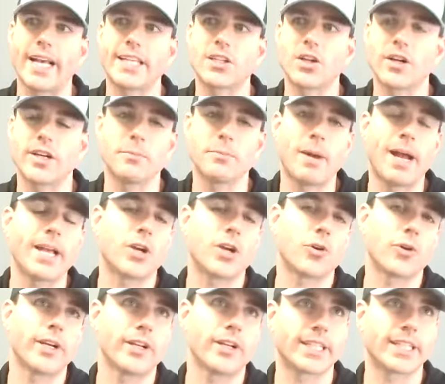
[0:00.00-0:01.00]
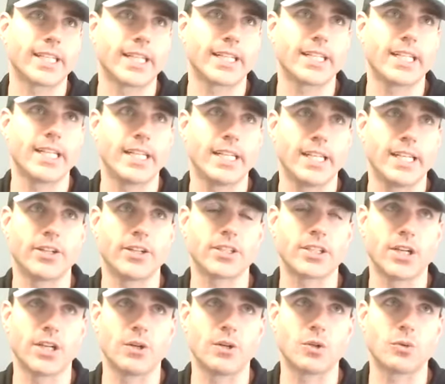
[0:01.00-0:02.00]
started my career 16 years
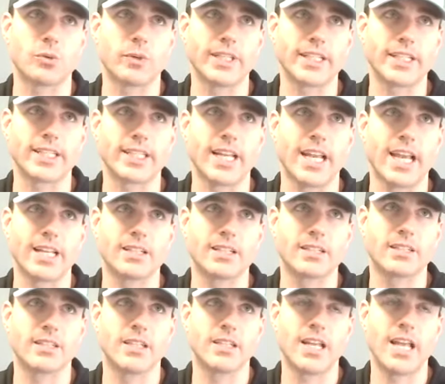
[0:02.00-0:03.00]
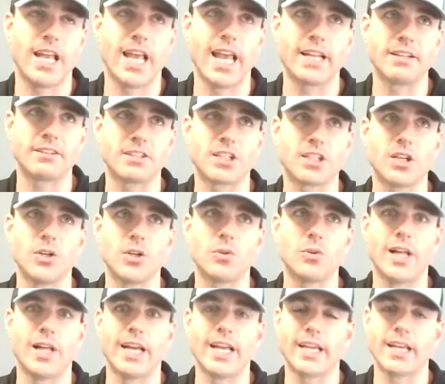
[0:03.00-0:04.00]
ago in real estate. And so
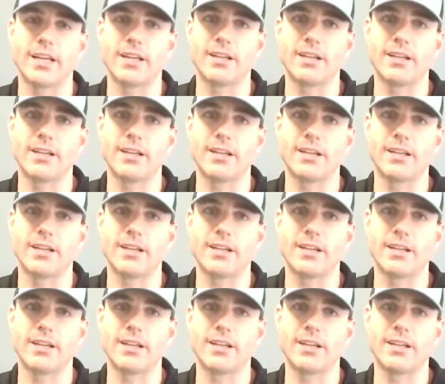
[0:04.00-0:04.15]
like,